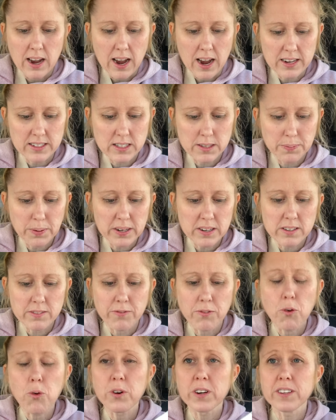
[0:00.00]
I spent
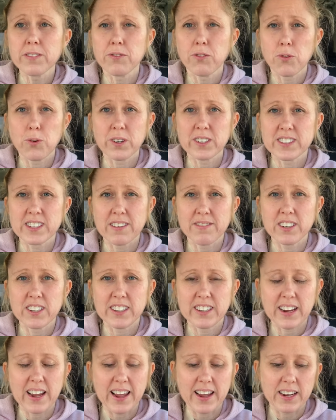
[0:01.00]

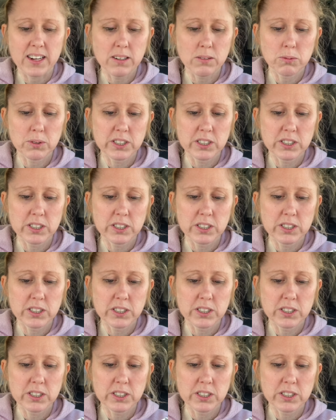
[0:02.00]
$44.78,